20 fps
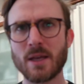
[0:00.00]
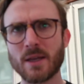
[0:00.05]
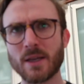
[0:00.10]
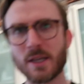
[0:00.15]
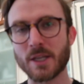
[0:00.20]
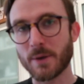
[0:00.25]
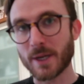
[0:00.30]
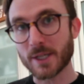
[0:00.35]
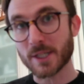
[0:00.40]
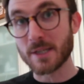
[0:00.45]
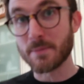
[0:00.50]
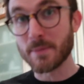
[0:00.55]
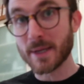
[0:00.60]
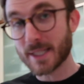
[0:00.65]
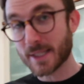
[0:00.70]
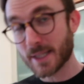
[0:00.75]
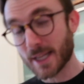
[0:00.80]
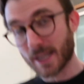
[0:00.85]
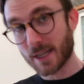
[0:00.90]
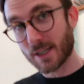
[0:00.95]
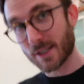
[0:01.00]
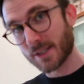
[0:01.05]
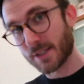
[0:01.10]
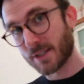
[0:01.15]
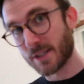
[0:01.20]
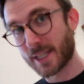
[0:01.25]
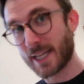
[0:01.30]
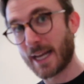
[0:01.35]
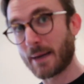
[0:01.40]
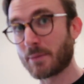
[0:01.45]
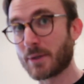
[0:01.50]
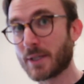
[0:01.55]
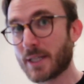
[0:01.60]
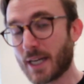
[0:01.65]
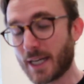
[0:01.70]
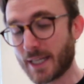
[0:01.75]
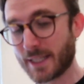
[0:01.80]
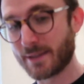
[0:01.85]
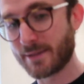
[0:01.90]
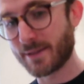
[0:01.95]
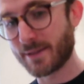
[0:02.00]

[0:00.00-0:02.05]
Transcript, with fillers: Uh, you actually missed that because the camera died